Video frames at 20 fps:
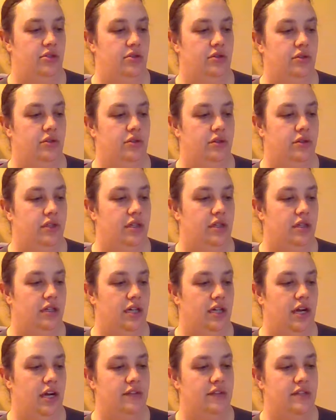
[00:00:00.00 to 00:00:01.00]
Jules.
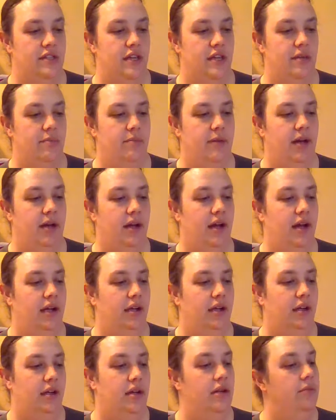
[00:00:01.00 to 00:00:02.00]
Calvin said, but
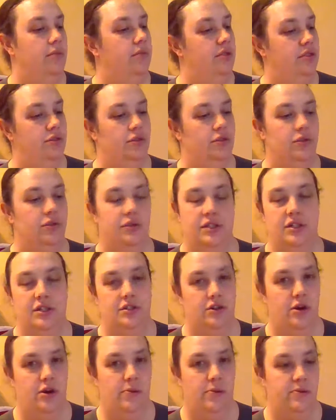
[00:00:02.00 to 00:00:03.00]
Miss Jules
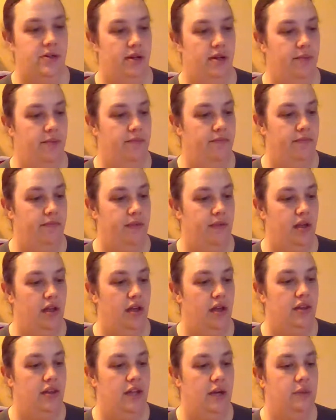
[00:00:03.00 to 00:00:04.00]
interrupted him.
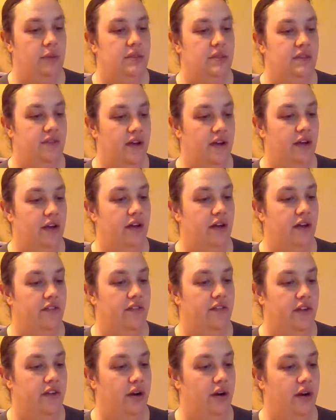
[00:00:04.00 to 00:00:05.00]
That was a
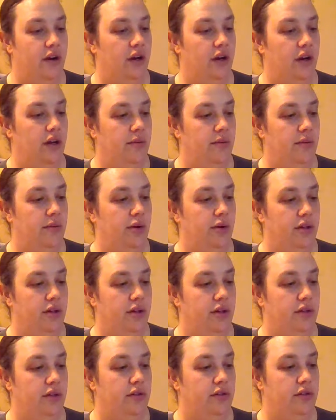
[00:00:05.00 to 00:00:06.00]
very important note,
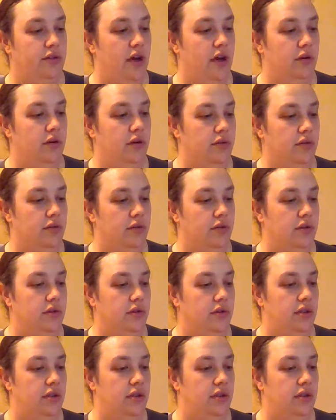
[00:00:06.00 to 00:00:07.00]
and I'm glad
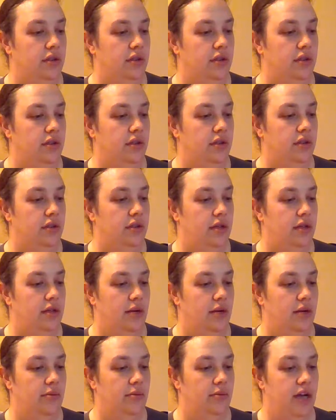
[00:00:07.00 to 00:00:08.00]

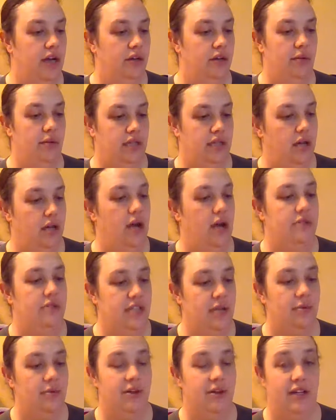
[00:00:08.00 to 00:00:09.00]
I was
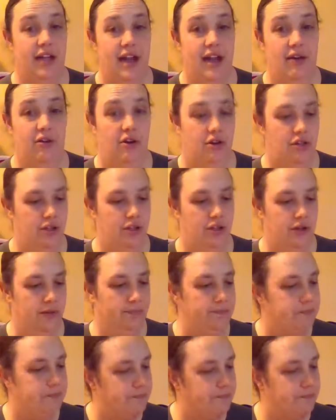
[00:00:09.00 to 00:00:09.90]
able to count on you.